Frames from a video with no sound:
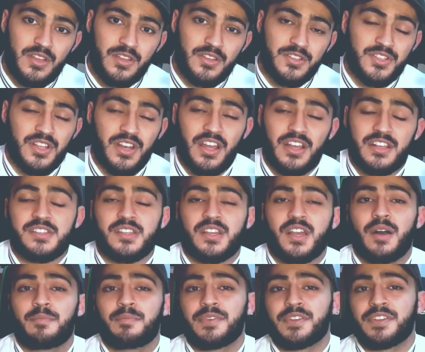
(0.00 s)
She likes the
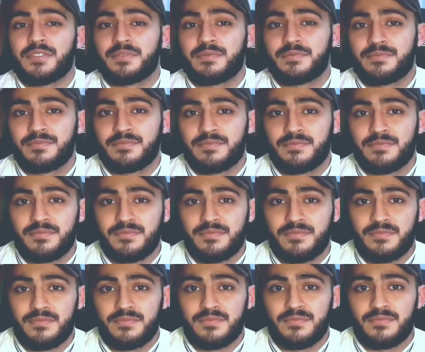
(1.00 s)
company,
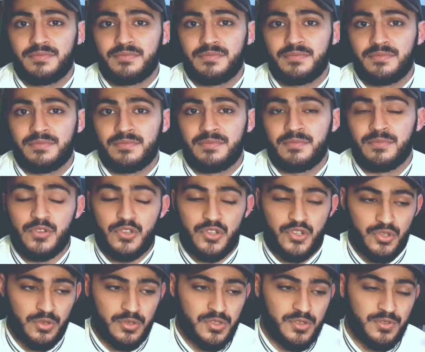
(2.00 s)
but she
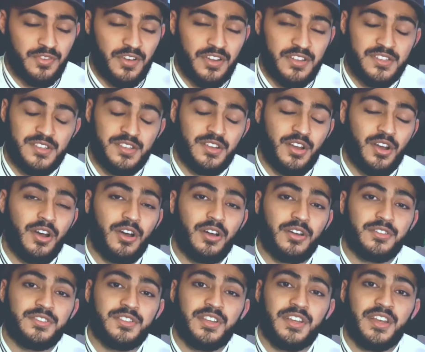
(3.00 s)
also finds it
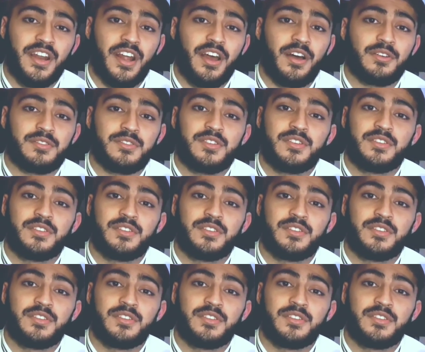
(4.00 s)
hard to get out